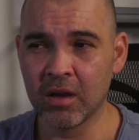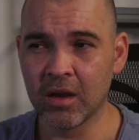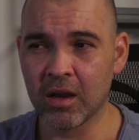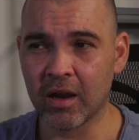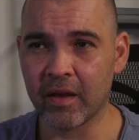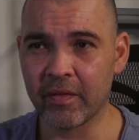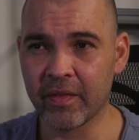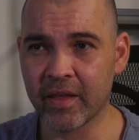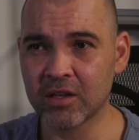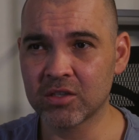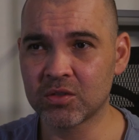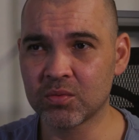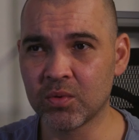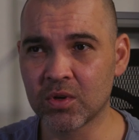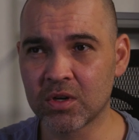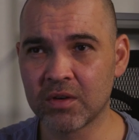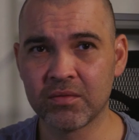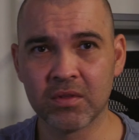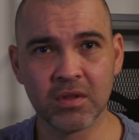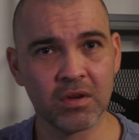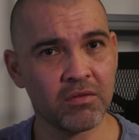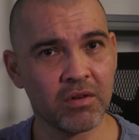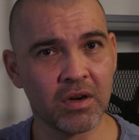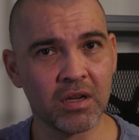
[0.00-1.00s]
And that's one
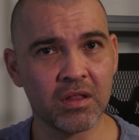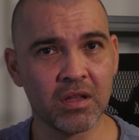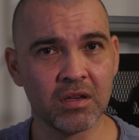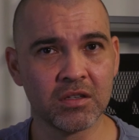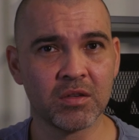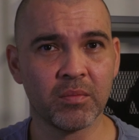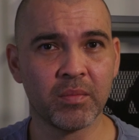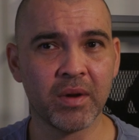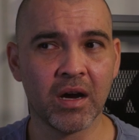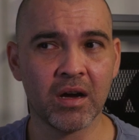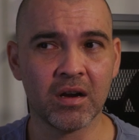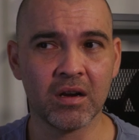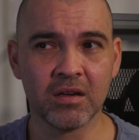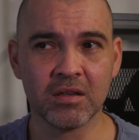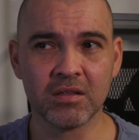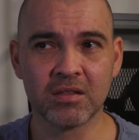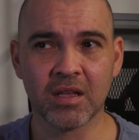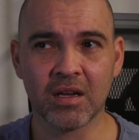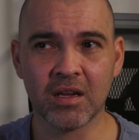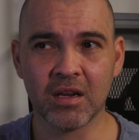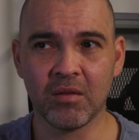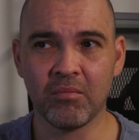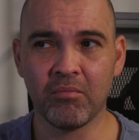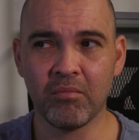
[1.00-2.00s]
of the great things about it, is
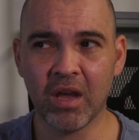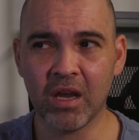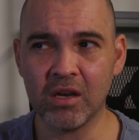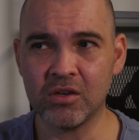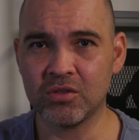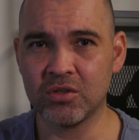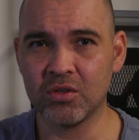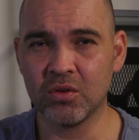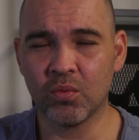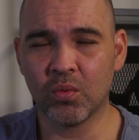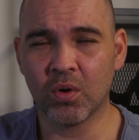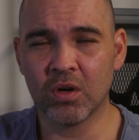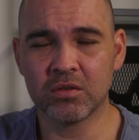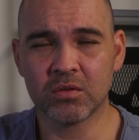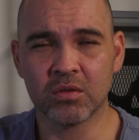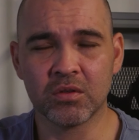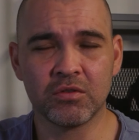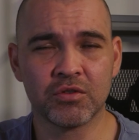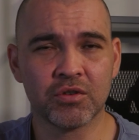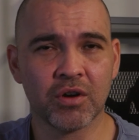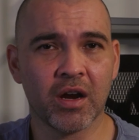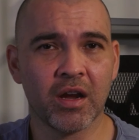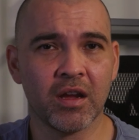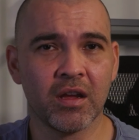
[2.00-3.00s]
that it makes you want to
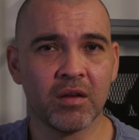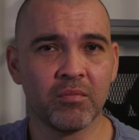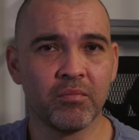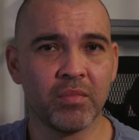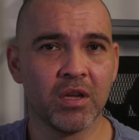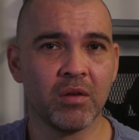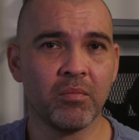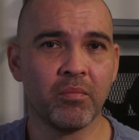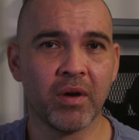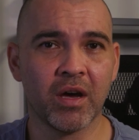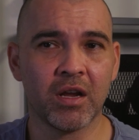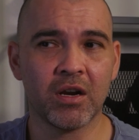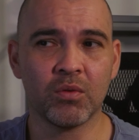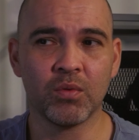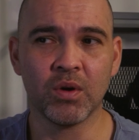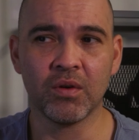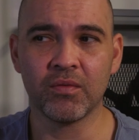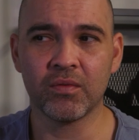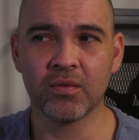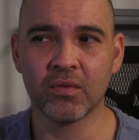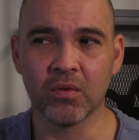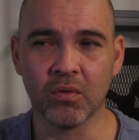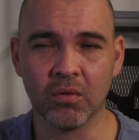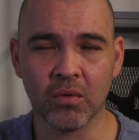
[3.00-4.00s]
try and be better
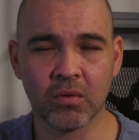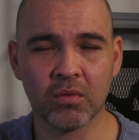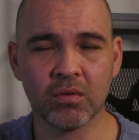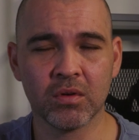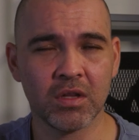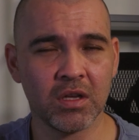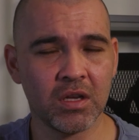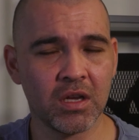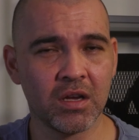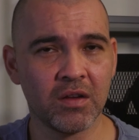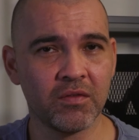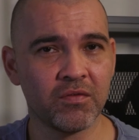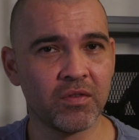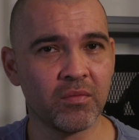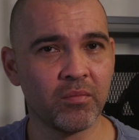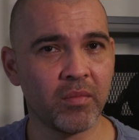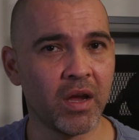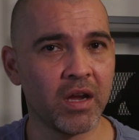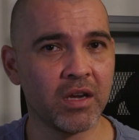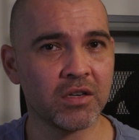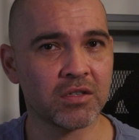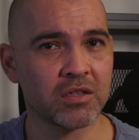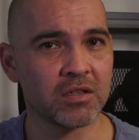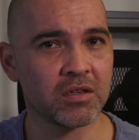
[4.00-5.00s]
with all the
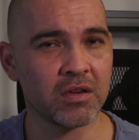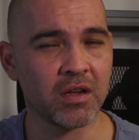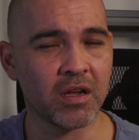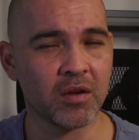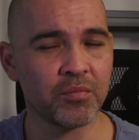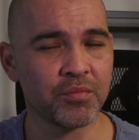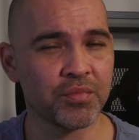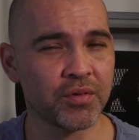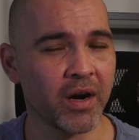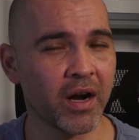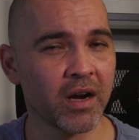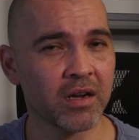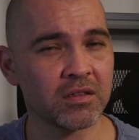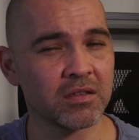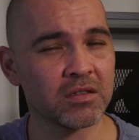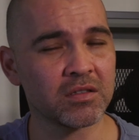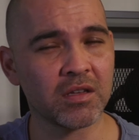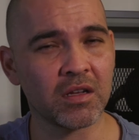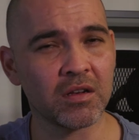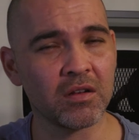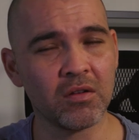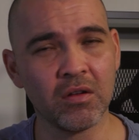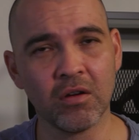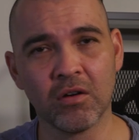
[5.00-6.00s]
information and practice
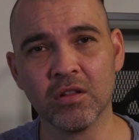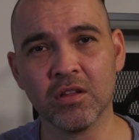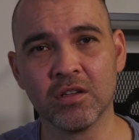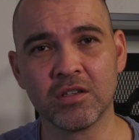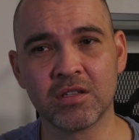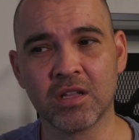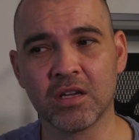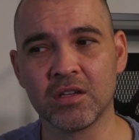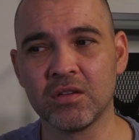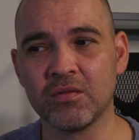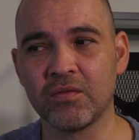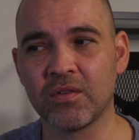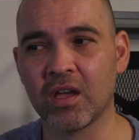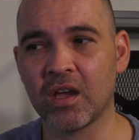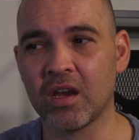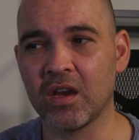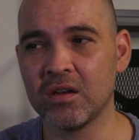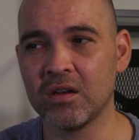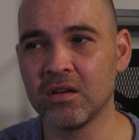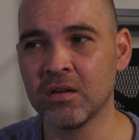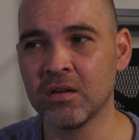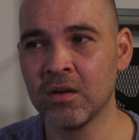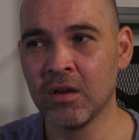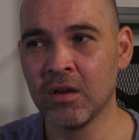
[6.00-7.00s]
and knowledge that you've
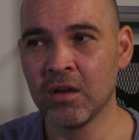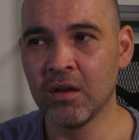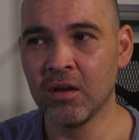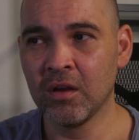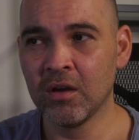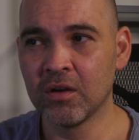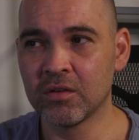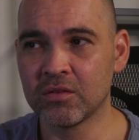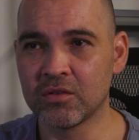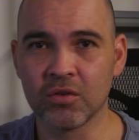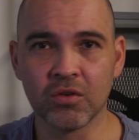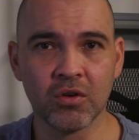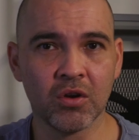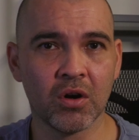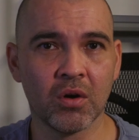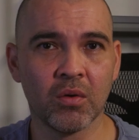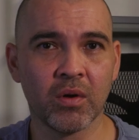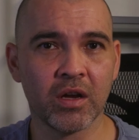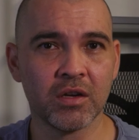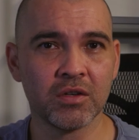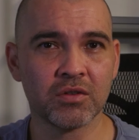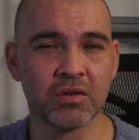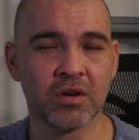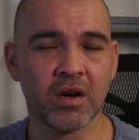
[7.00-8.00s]
gained to go
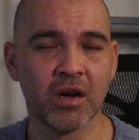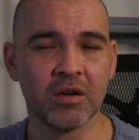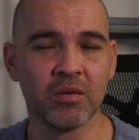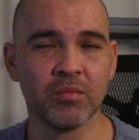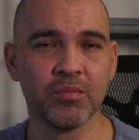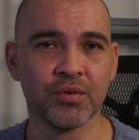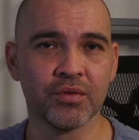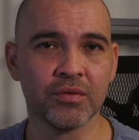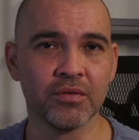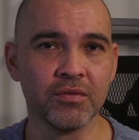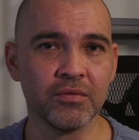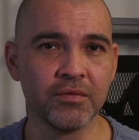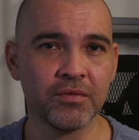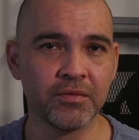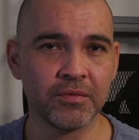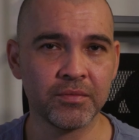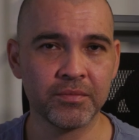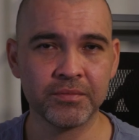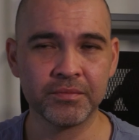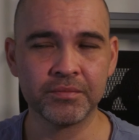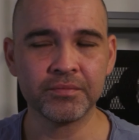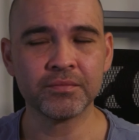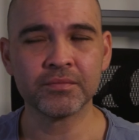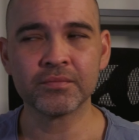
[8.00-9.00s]
and try and improve.
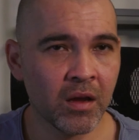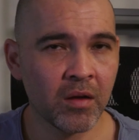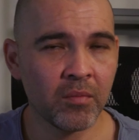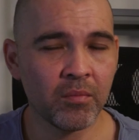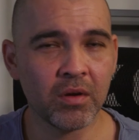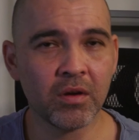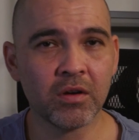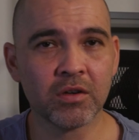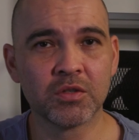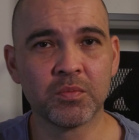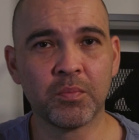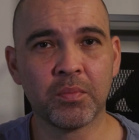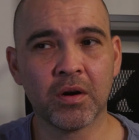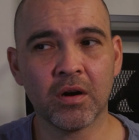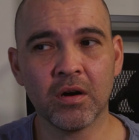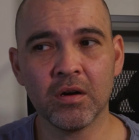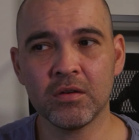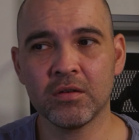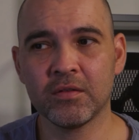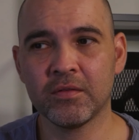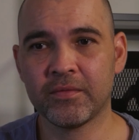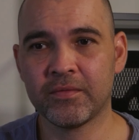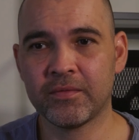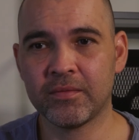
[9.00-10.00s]
Because part
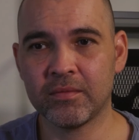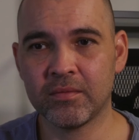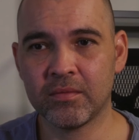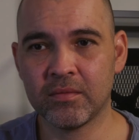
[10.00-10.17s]
of